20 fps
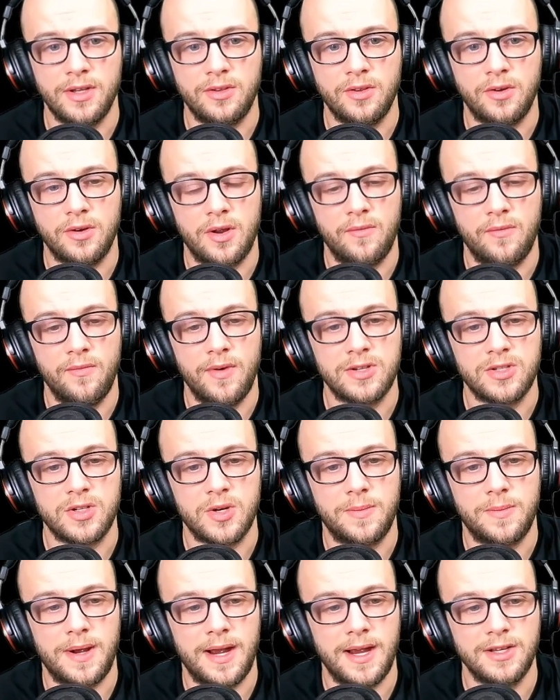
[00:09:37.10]
on
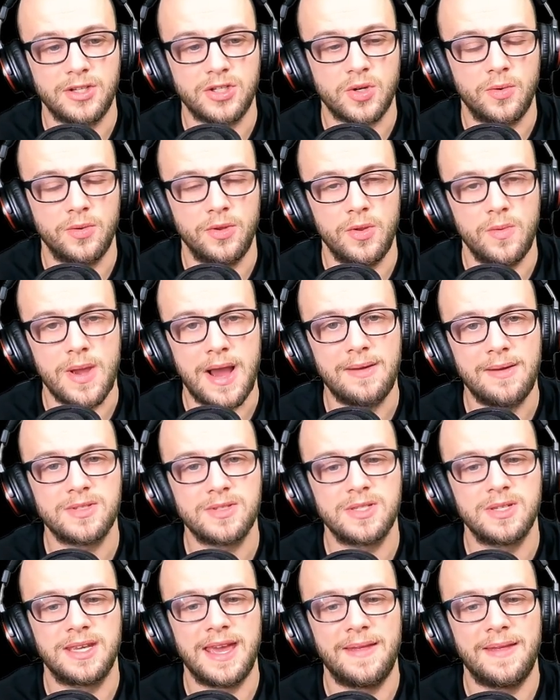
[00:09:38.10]
RetroPie, showing you how
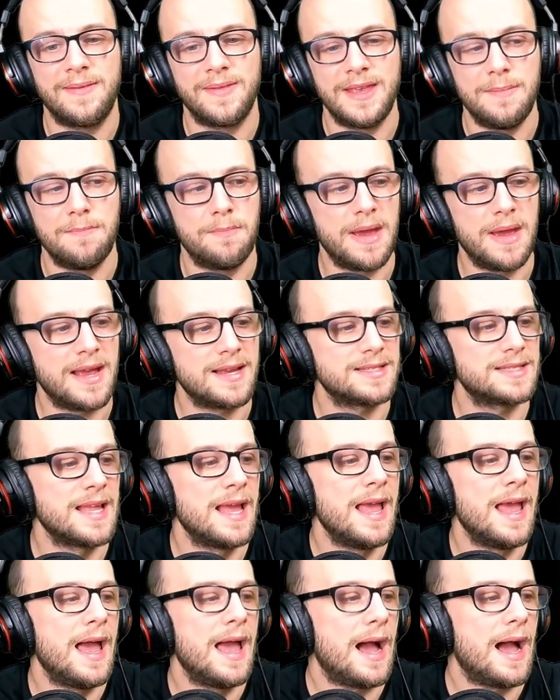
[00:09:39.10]
to get the best
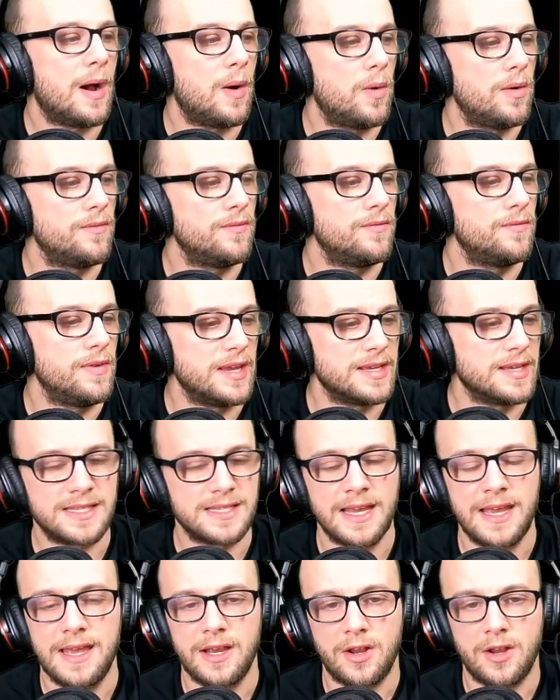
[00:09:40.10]
out of this
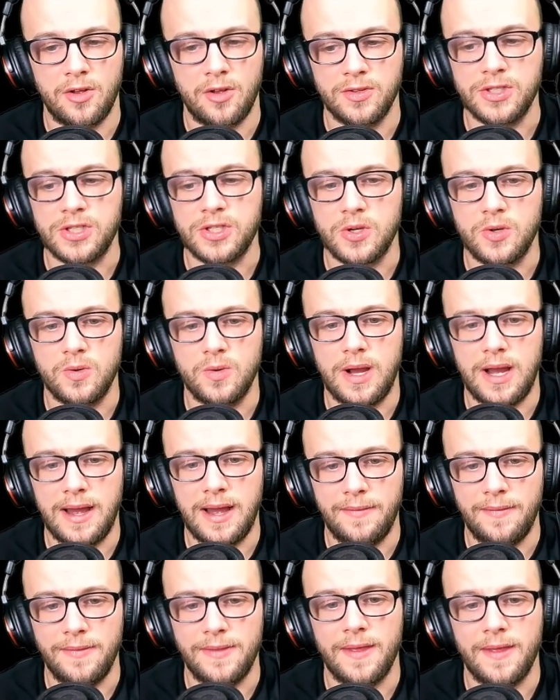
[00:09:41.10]
console
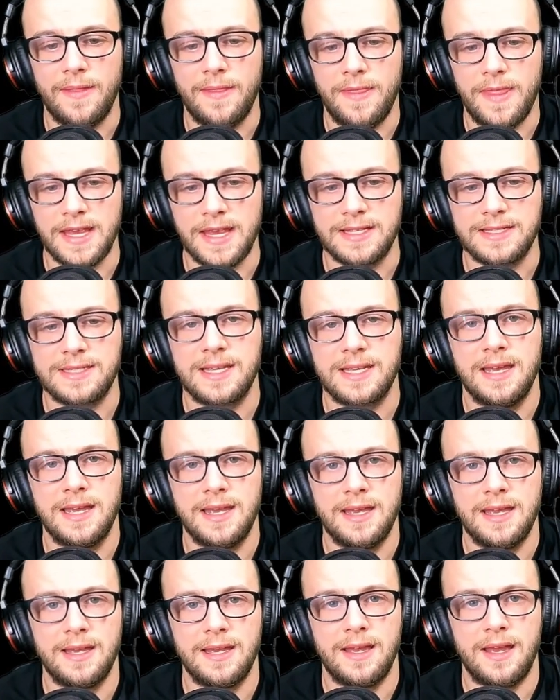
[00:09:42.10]
and this
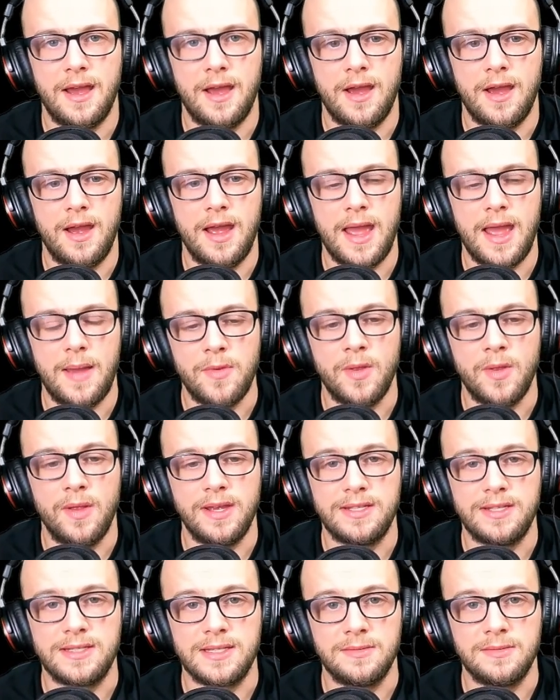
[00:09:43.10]
uh,
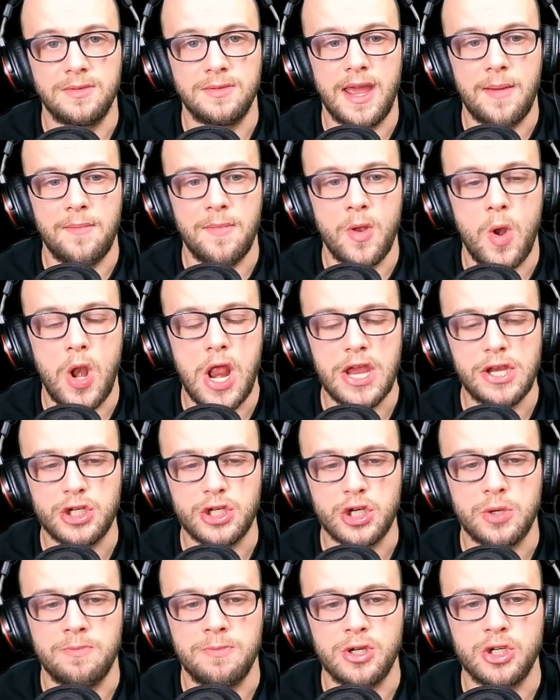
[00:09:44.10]
emulating
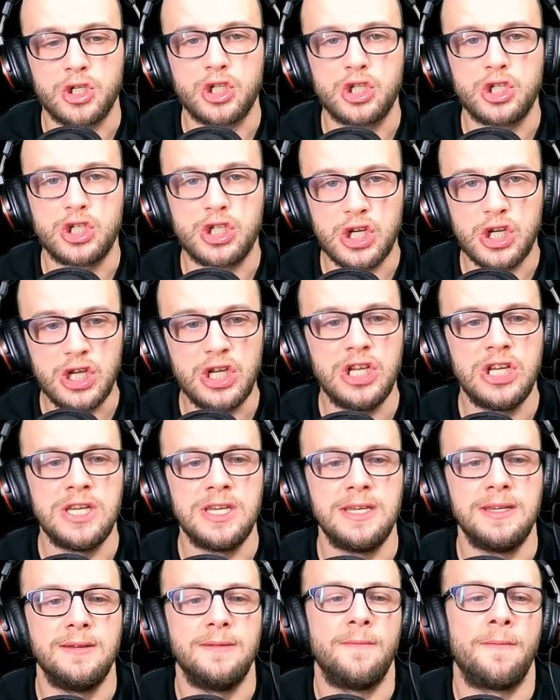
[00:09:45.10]
emulation
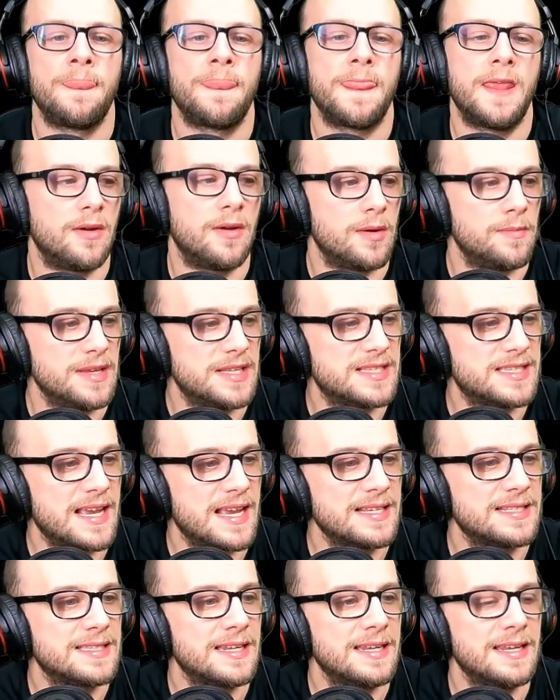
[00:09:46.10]
machine. I'm going to be
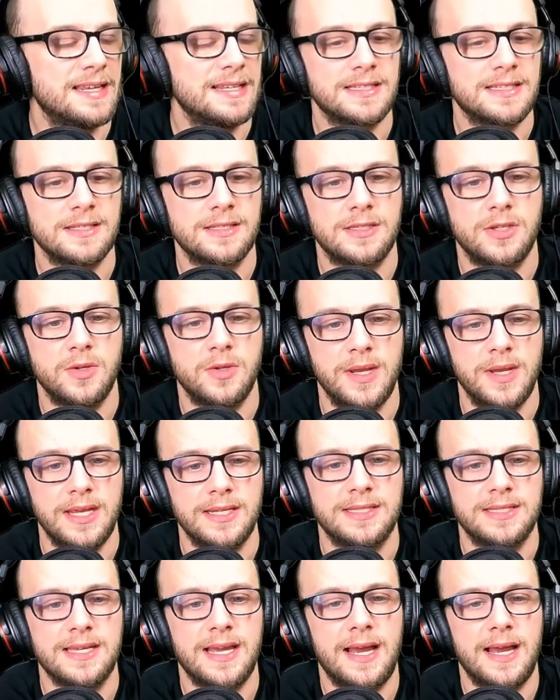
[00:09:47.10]
testing it to
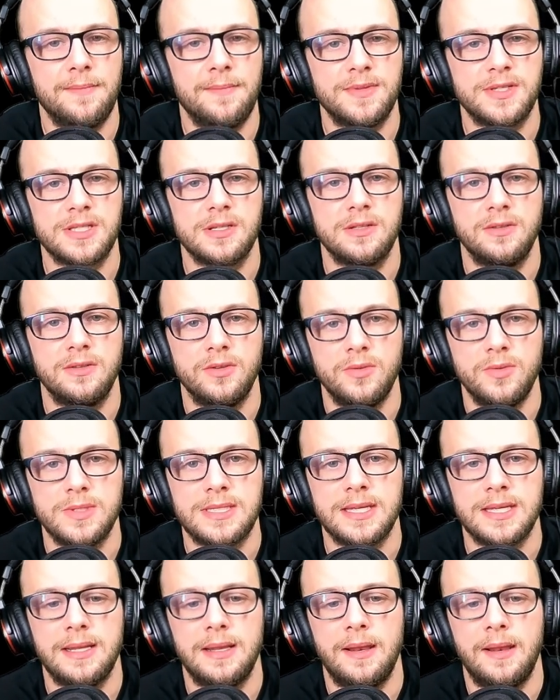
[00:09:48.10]
its absolute
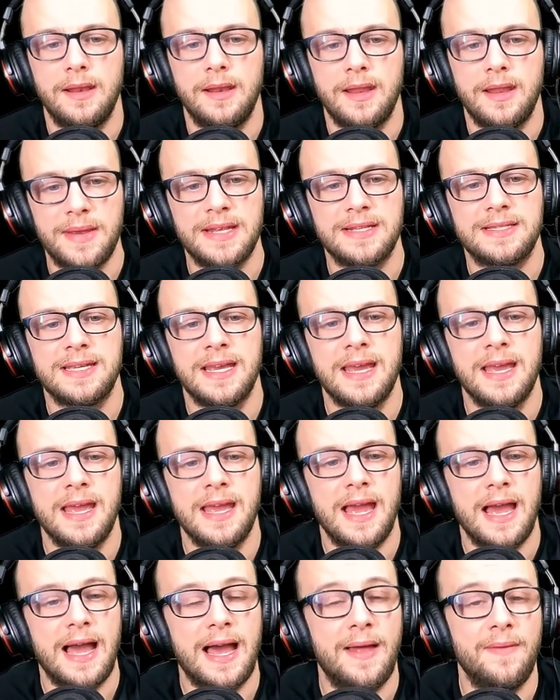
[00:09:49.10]
limit.
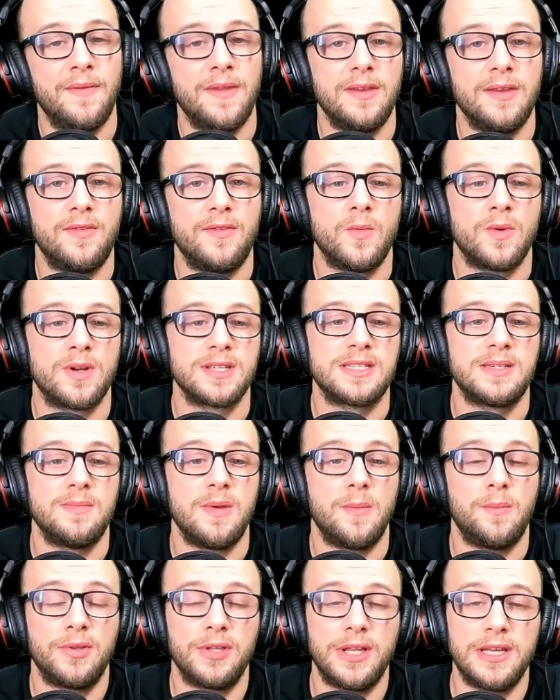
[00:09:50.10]
And if you want to see me
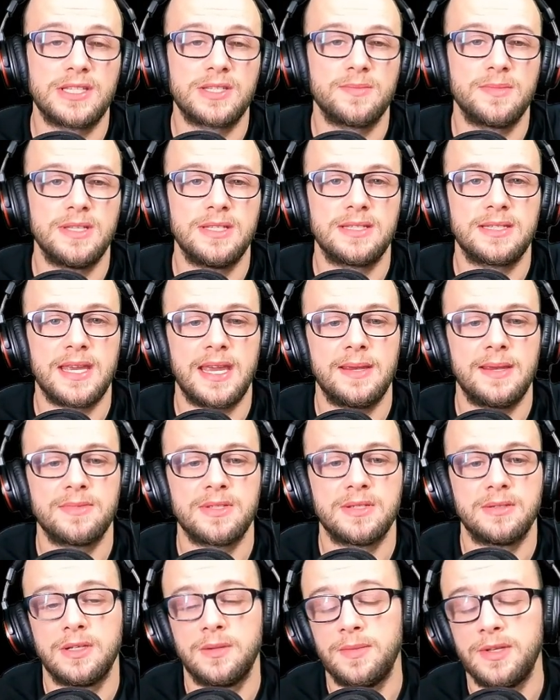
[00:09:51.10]
play some of these games, I'm
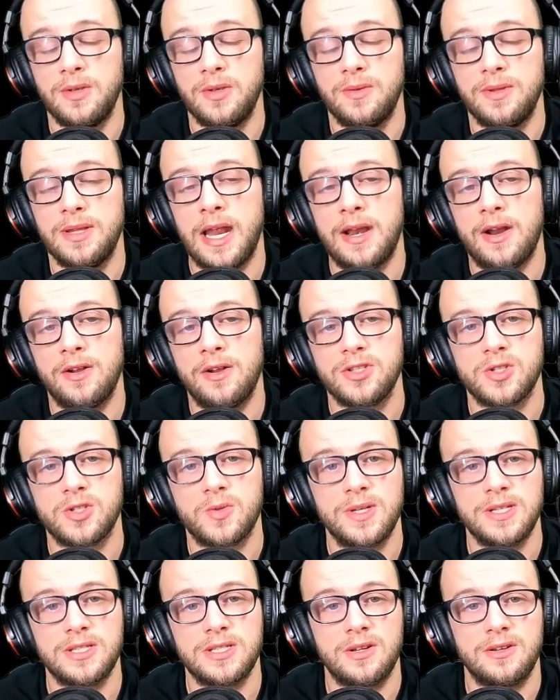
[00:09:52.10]
going to be doing that on
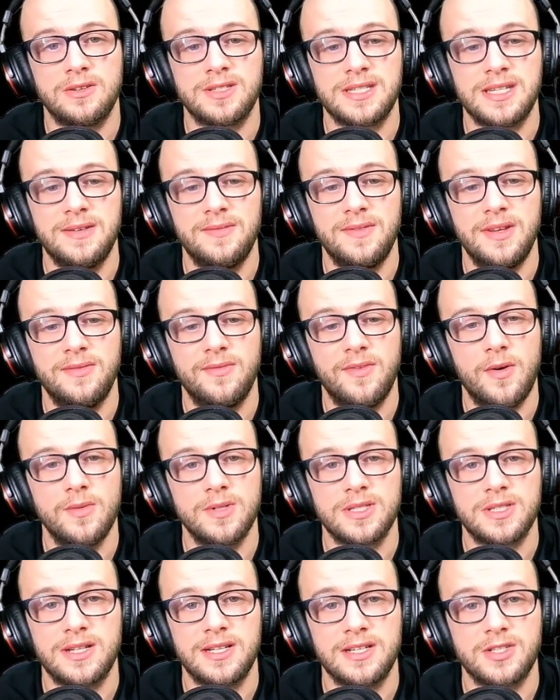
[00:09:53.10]
twitch.tv forward
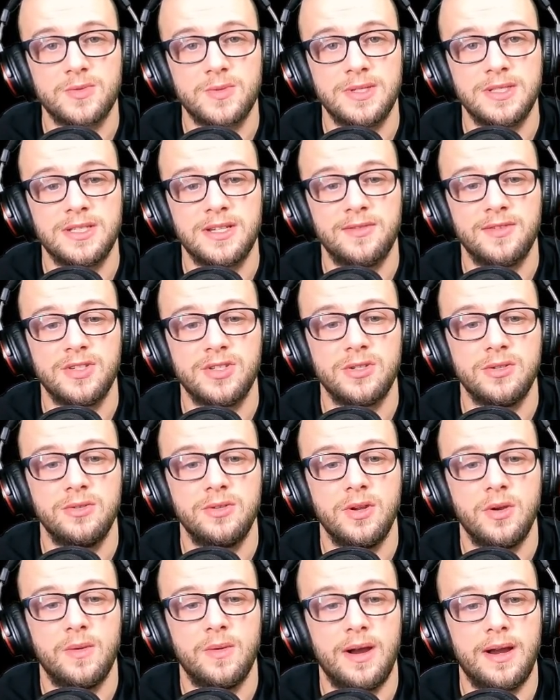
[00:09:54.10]
slash Twin Cherry
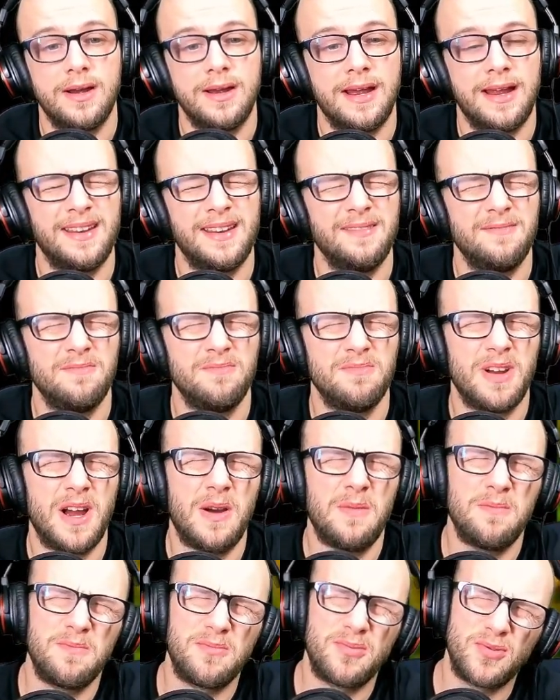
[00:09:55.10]
Studio. And
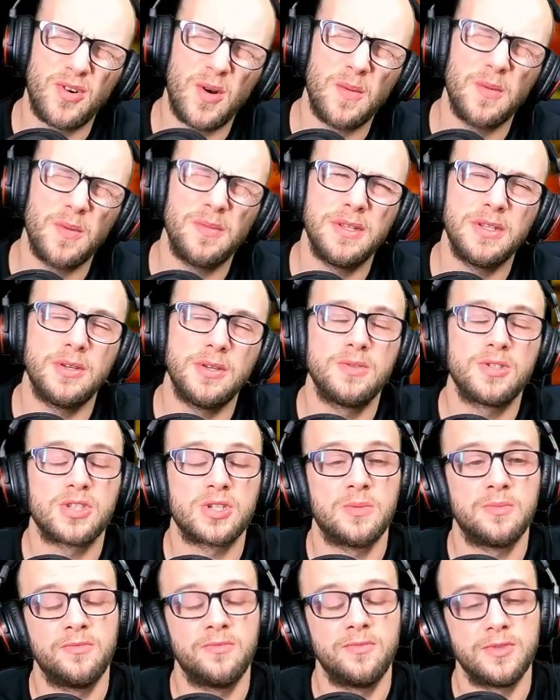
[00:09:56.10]
I'll probably do
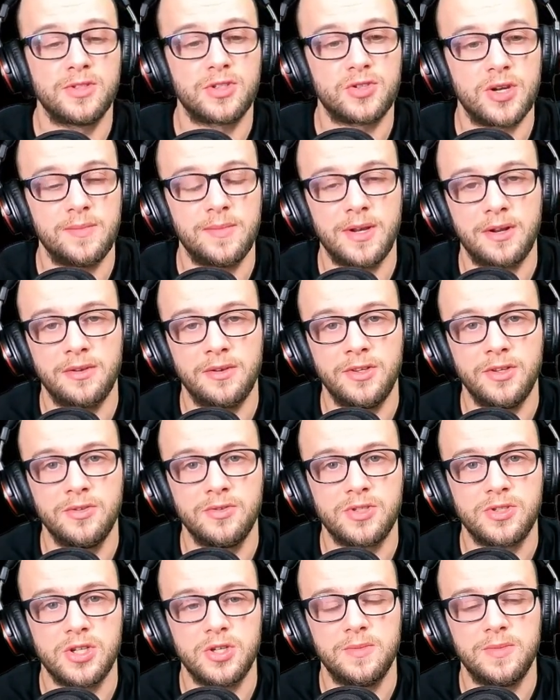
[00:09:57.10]
some streaming on
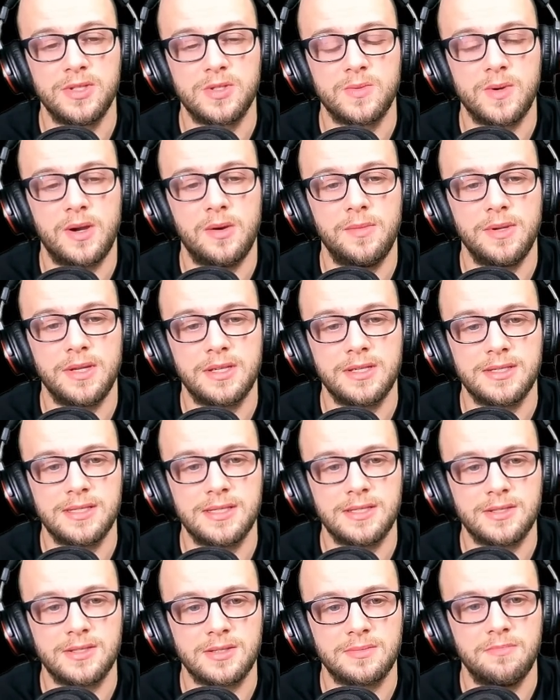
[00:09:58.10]
YouTube as well because it's
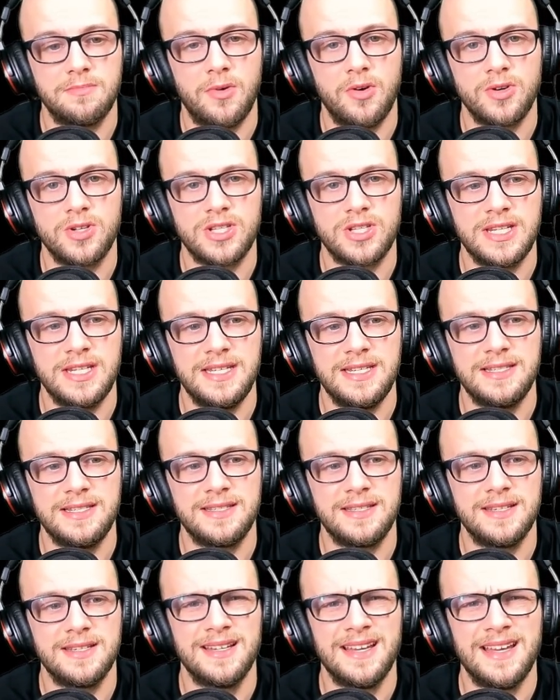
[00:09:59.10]
just much
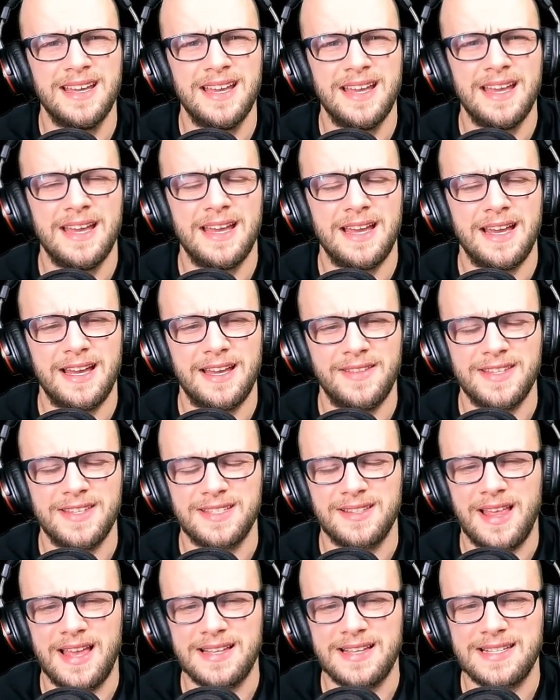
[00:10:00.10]
easier. Uh, there's
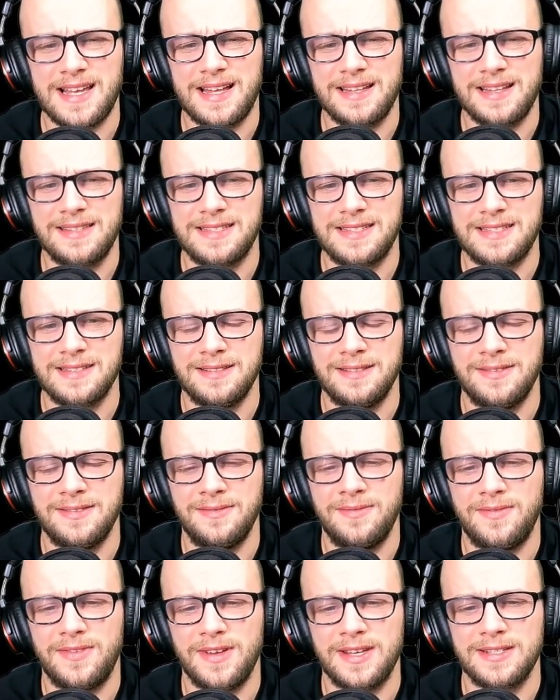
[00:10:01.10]
less ads and
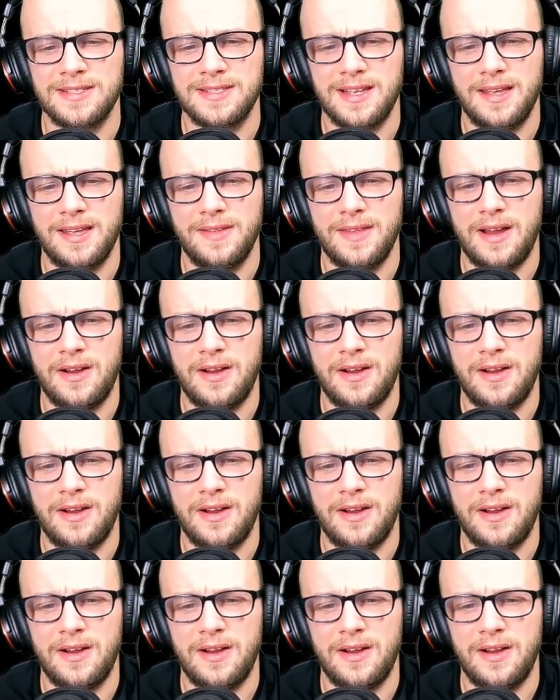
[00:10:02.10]
things like that on